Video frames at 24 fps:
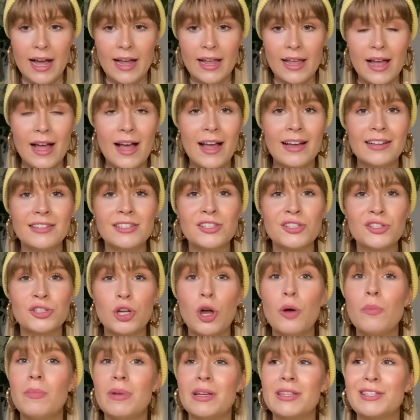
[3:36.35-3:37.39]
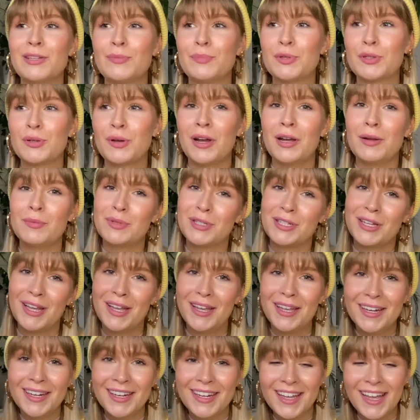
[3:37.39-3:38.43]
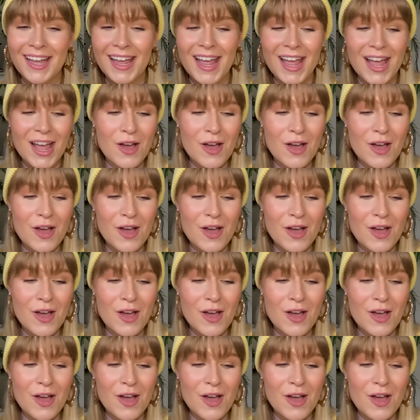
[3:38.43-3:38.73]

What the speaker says: I had to stop my subscription